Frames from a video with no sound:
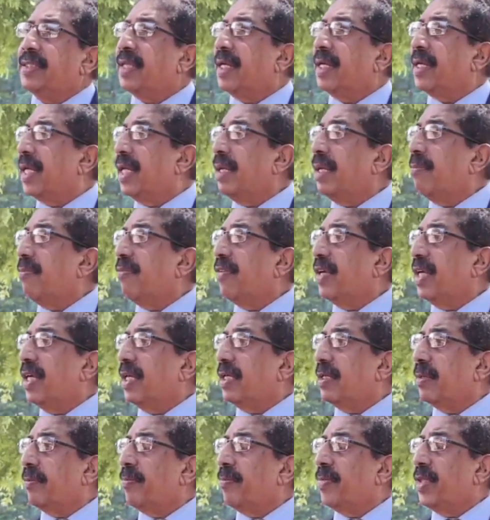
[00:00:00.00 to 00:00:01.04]
It's a
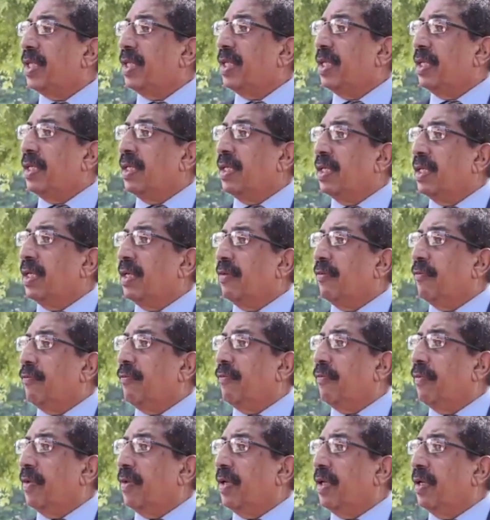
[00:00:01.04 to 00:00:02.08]
teamwork,
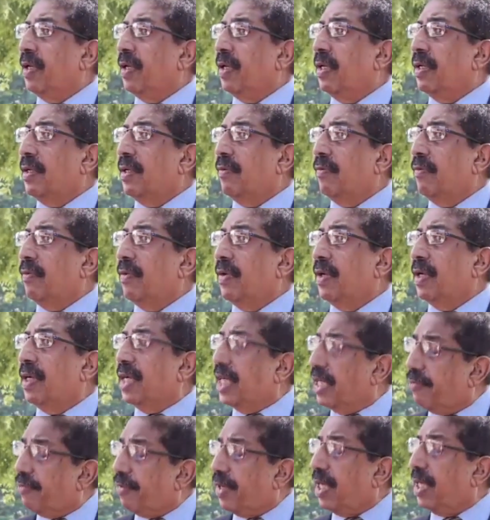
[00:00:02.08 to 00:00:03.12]
a
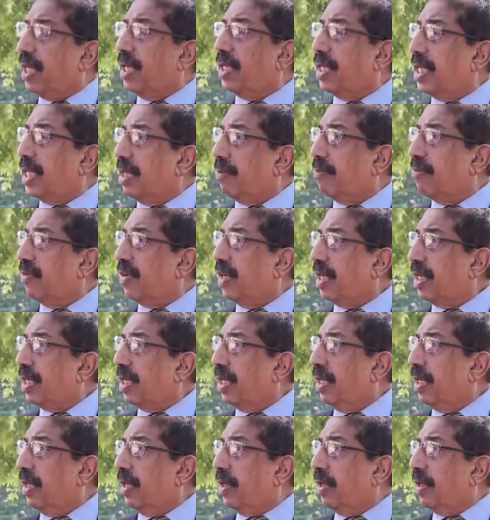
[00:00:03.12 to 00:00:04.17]
different
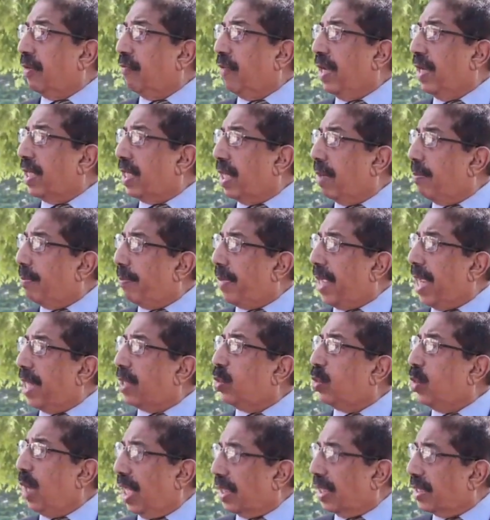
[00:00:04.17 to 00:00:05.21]
teamwork when
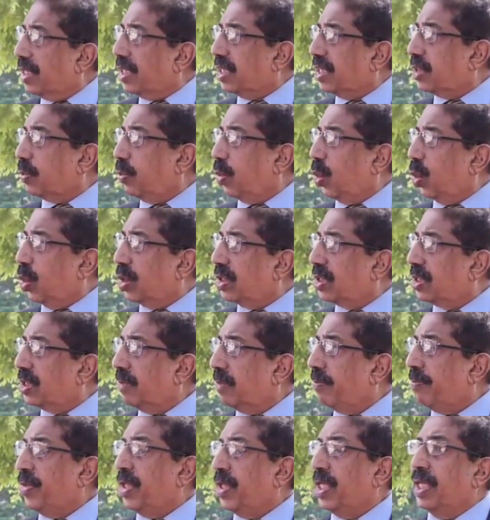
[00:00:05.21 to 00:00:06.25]
compared to other
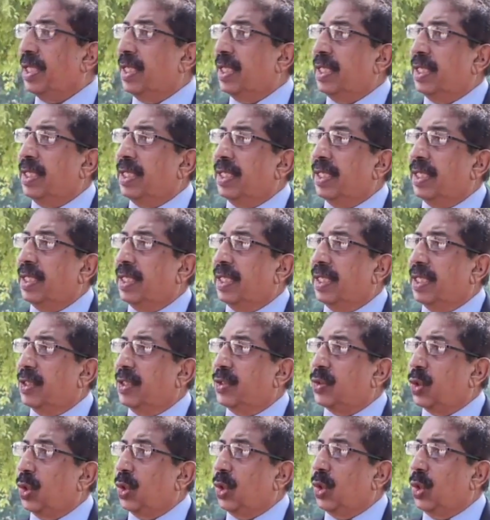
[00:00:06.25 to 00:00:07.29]
groups.
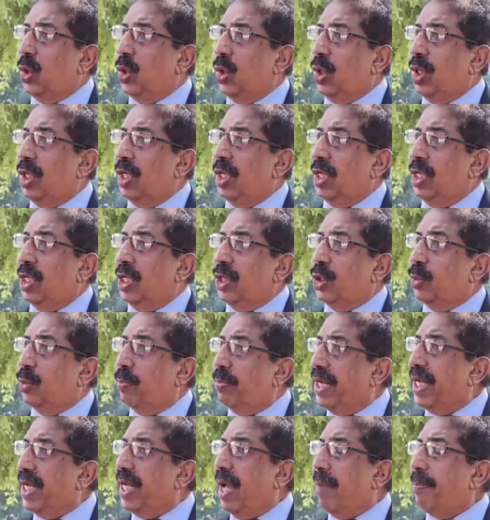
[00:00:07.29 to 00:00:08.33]
So
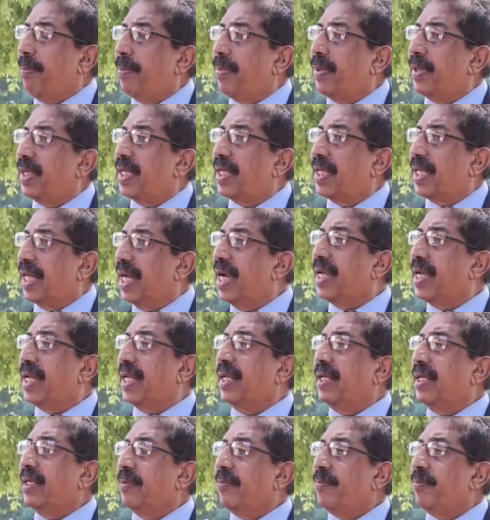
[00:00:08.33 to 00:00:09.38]
to bring up
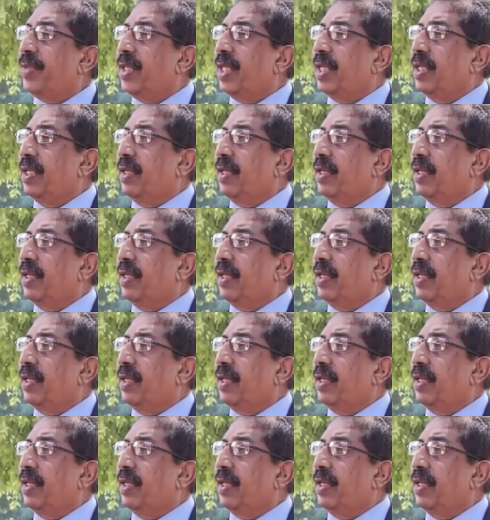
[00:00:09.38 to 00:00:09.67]
cadetting,